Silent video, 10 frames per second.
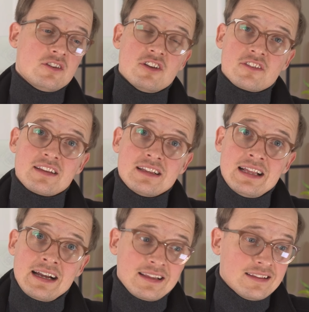just
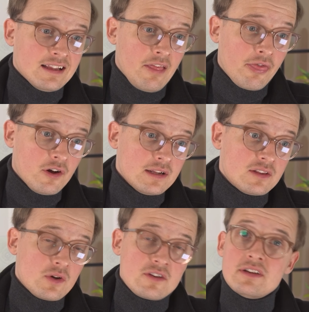like the 3rd
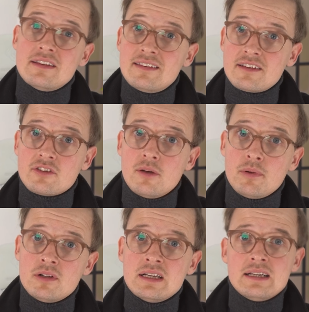iteration in this
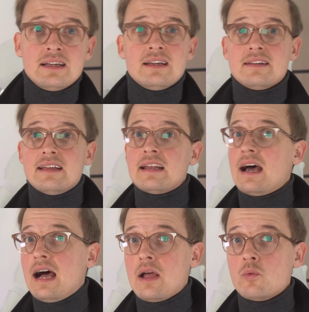example, then
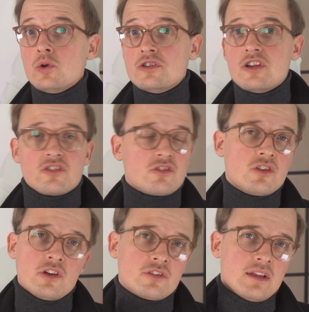I would just
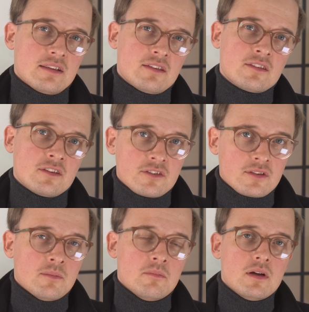toss that
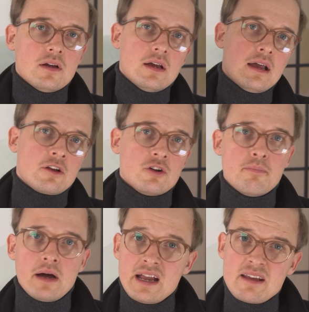system
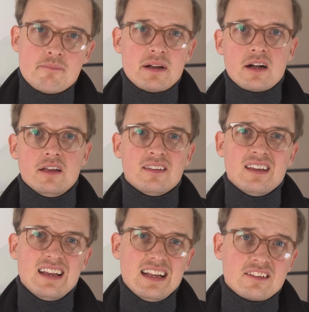goodbye because
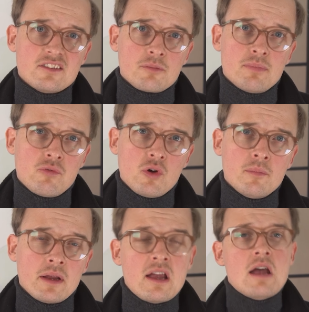it's not
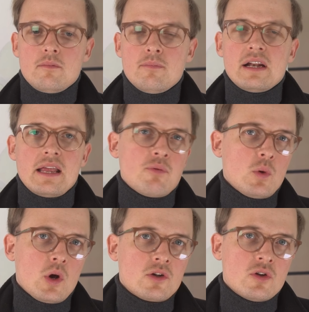performing. But if
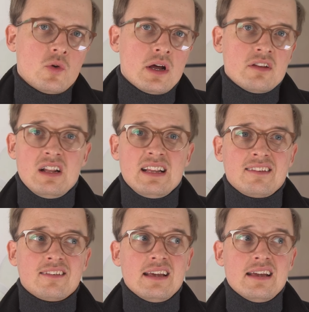we were to run,
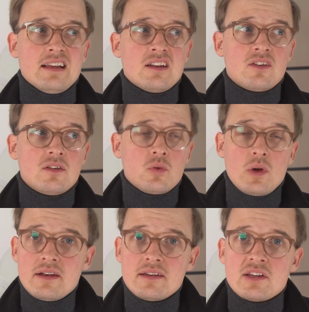let's say,
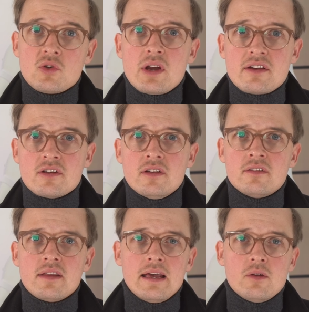20
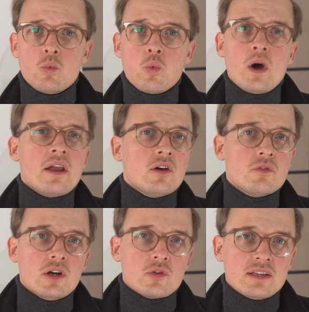iterations and one
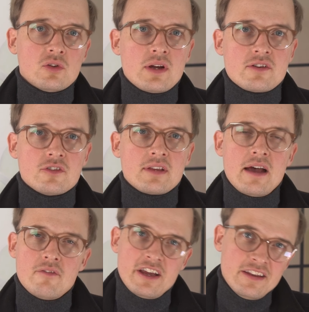of those iterations
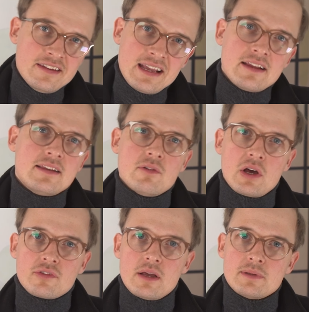have a negative
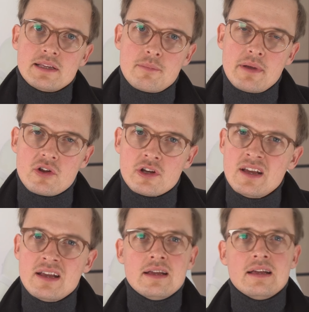out-of-sample data period,